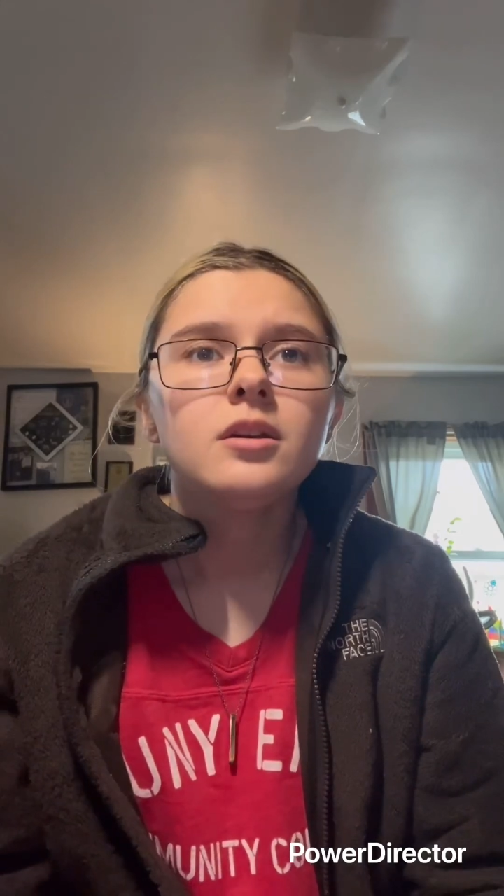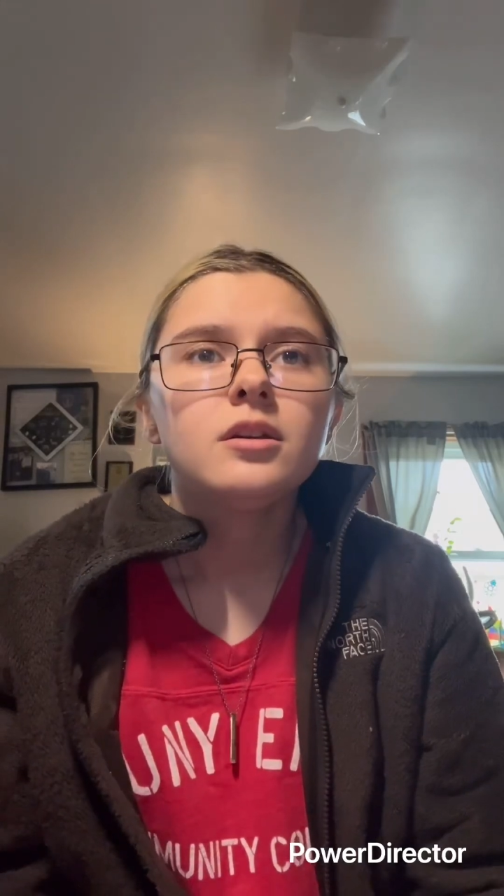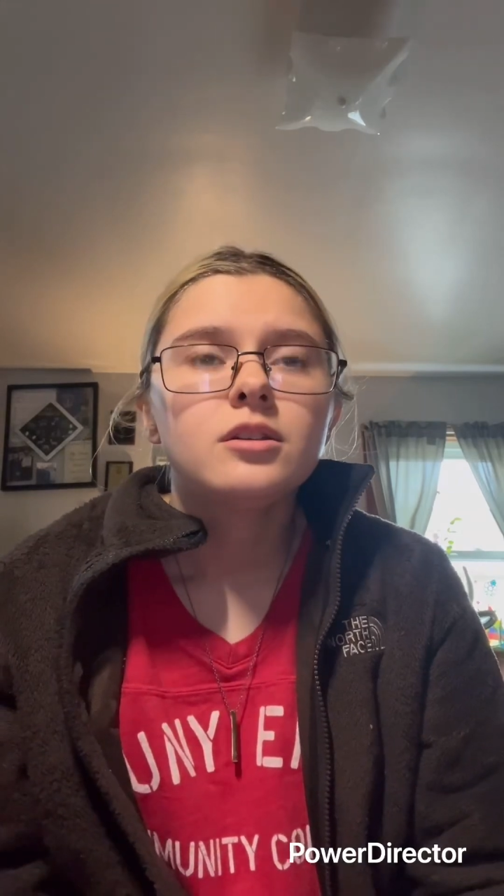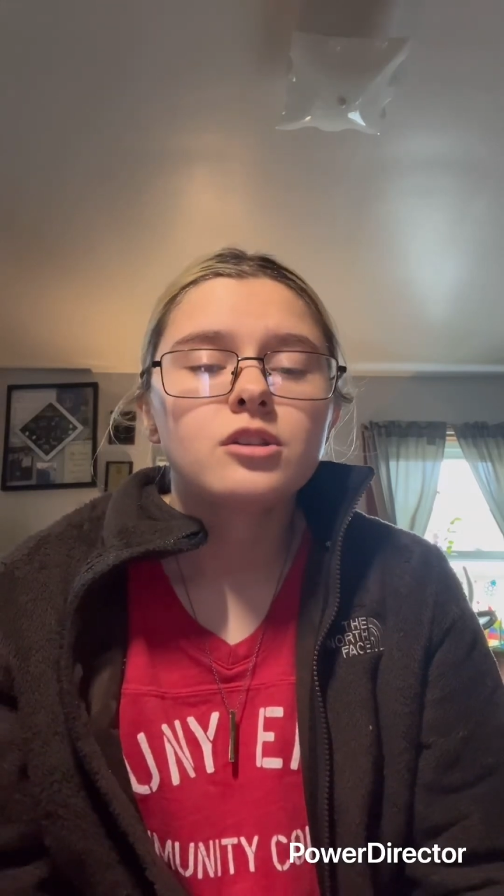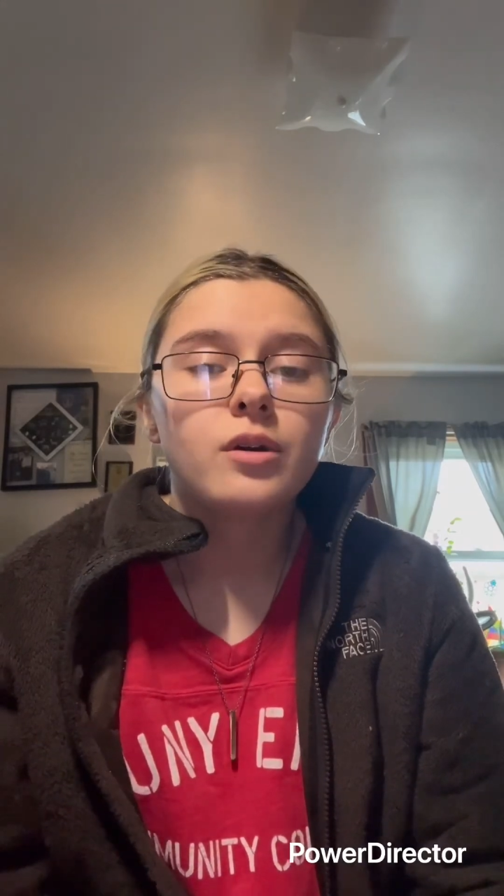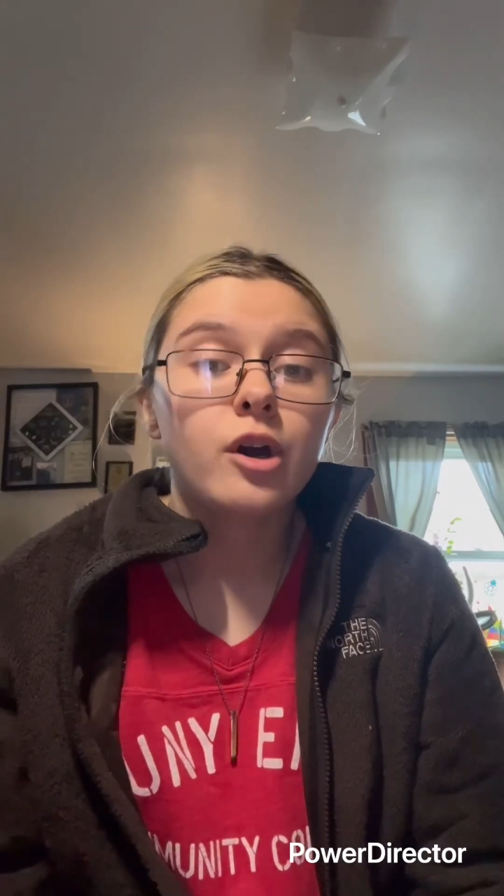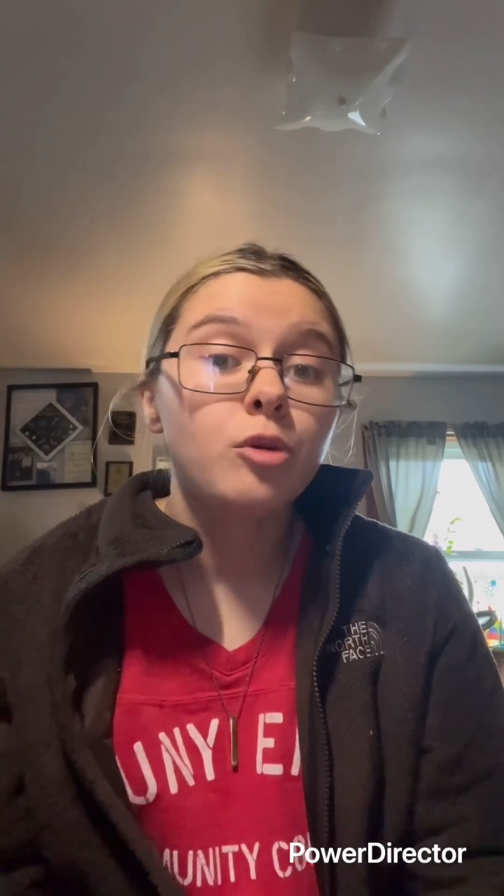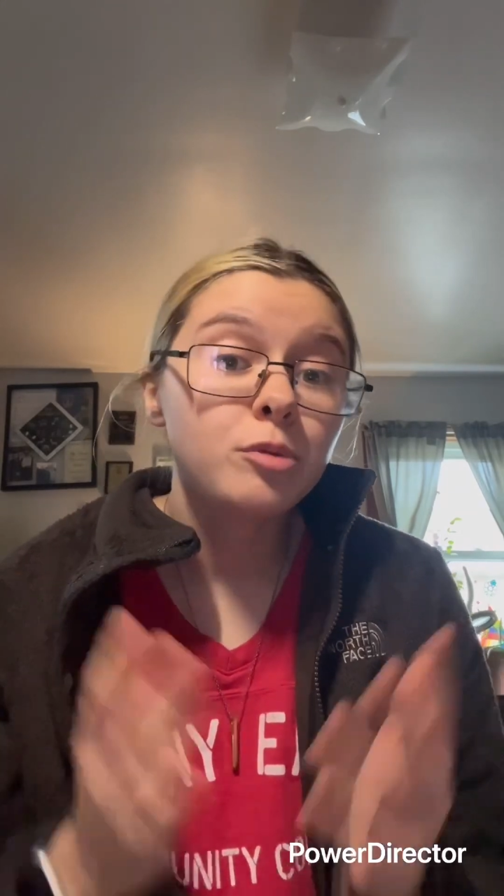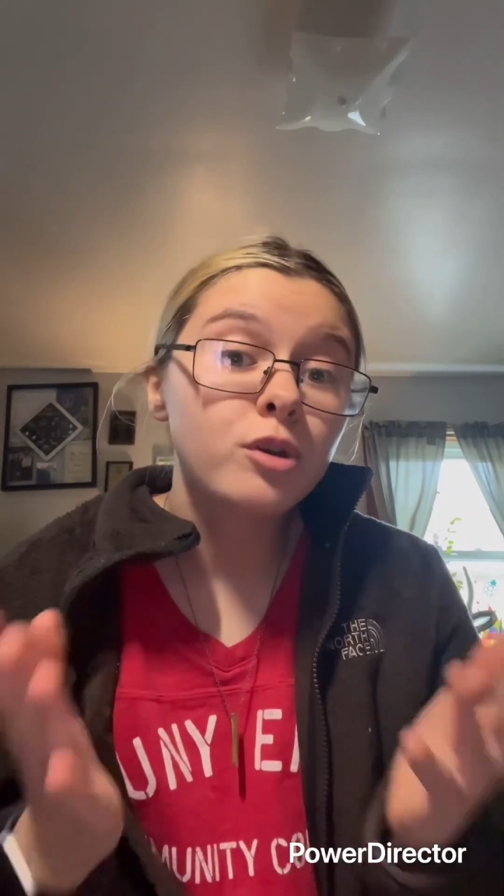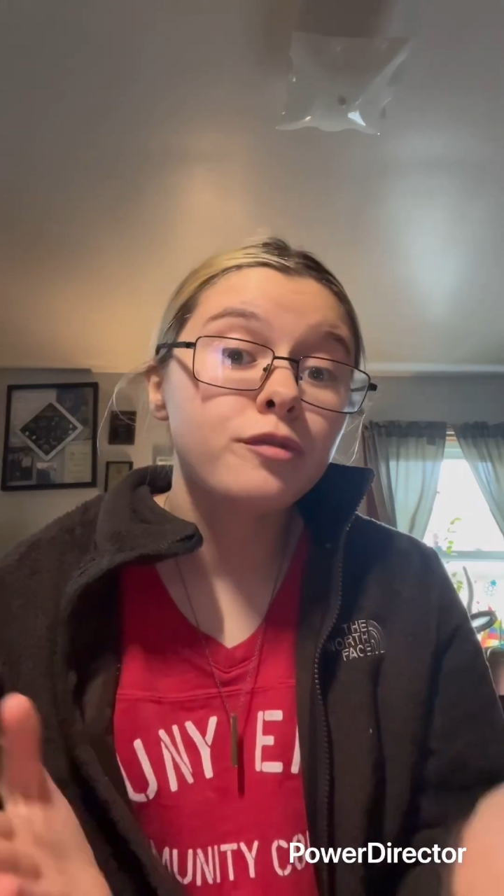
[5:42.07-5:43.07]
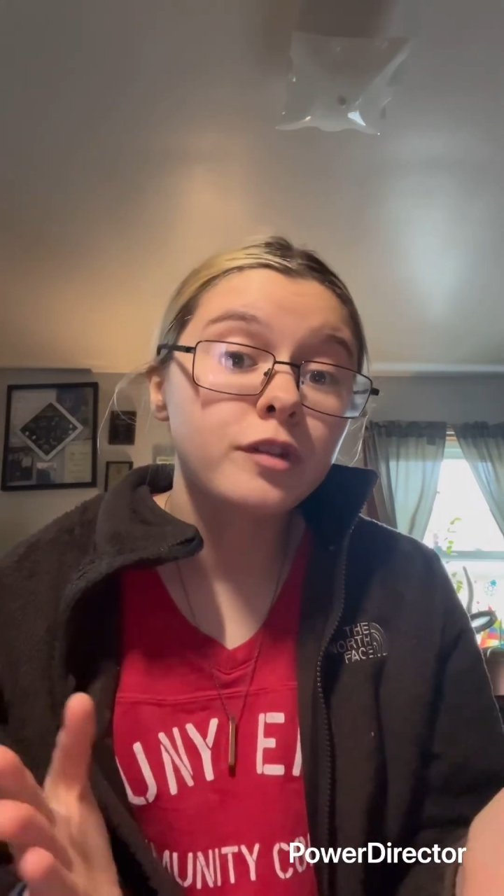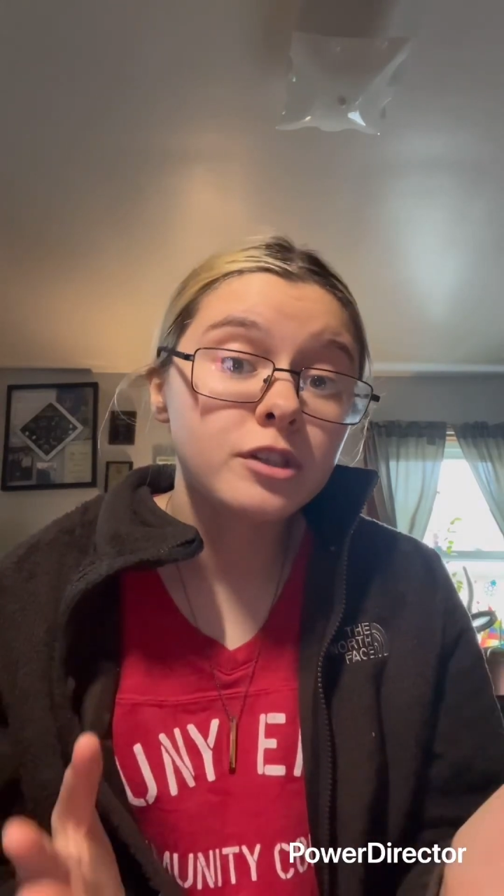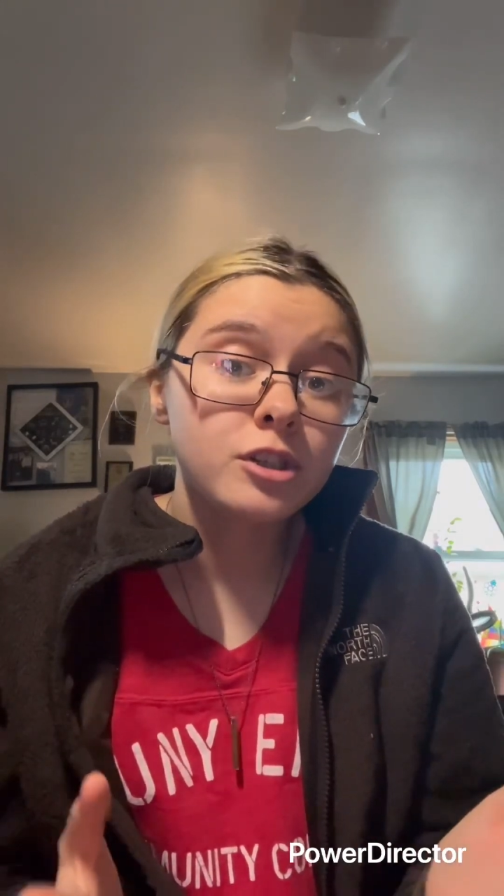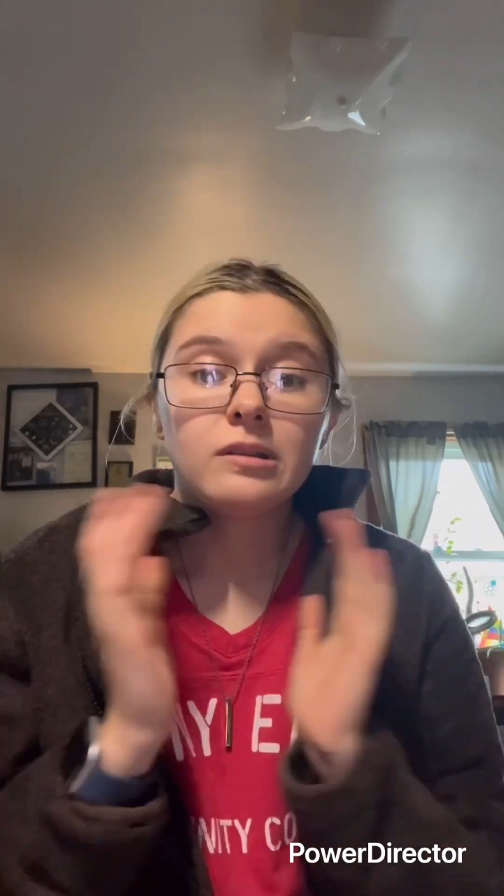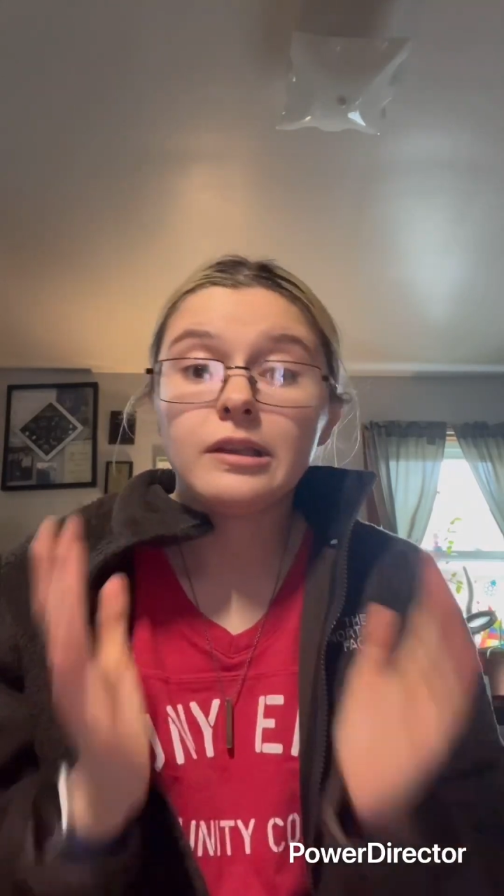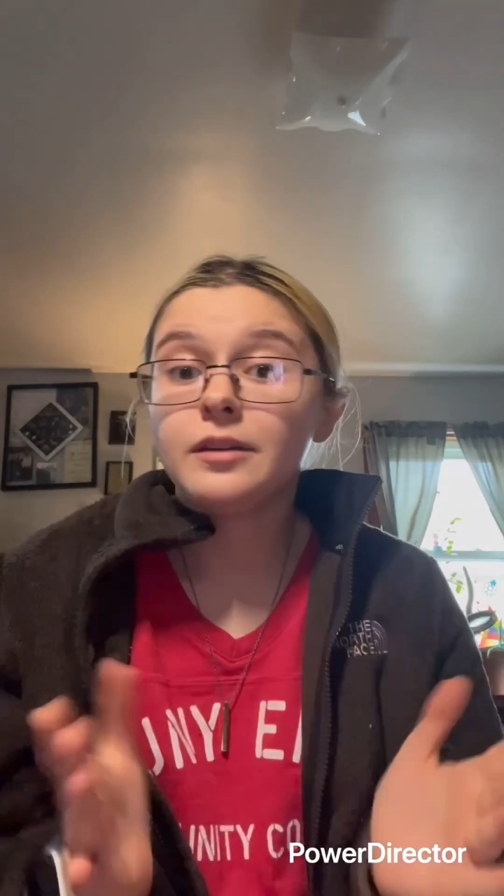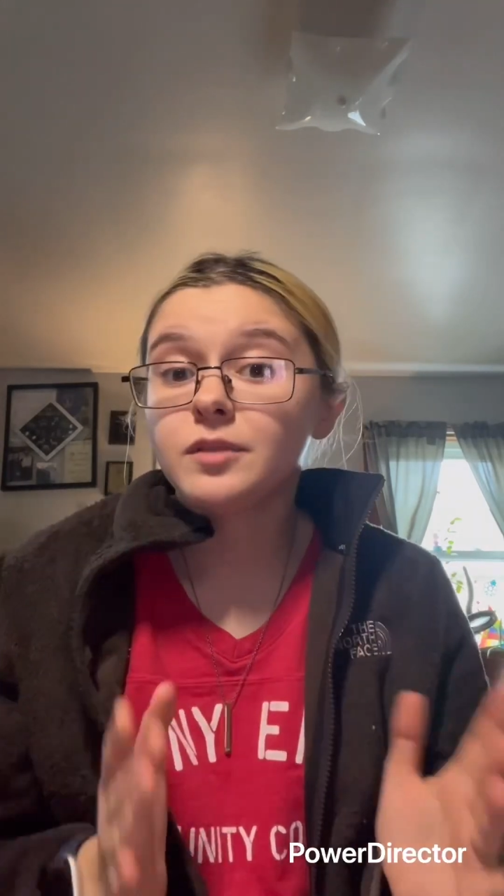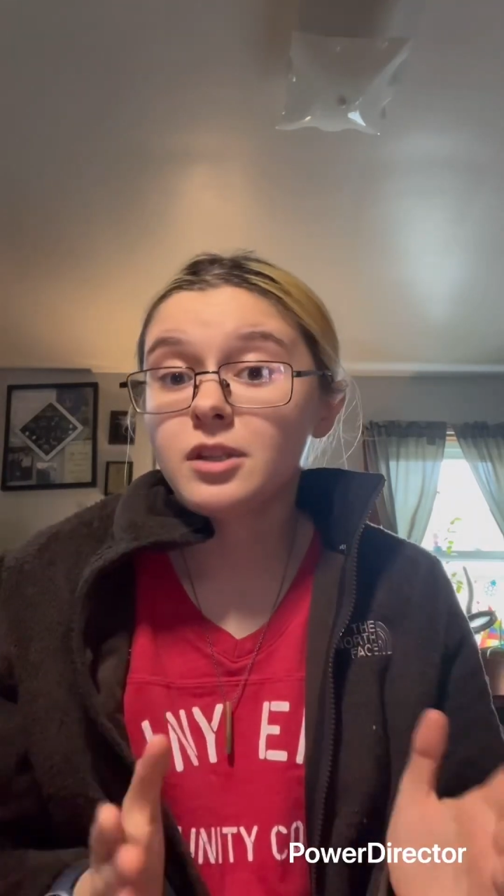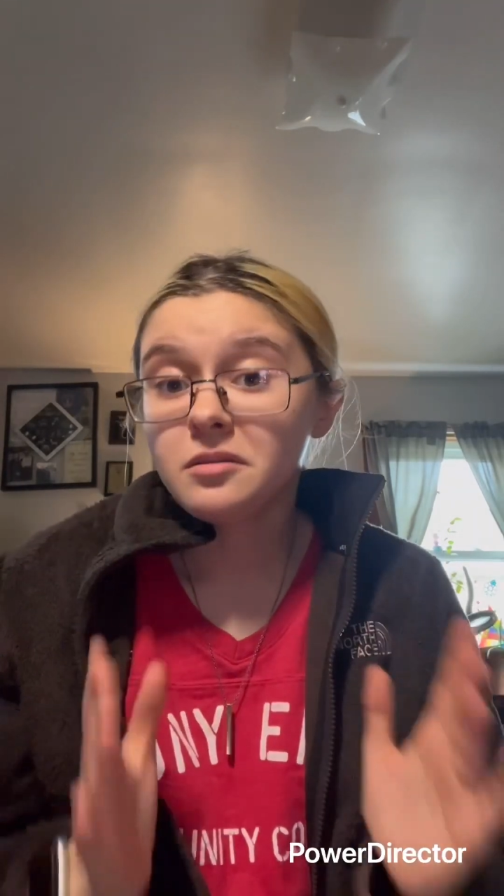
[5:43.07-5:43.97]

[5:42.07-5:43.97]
So I hope your fish lives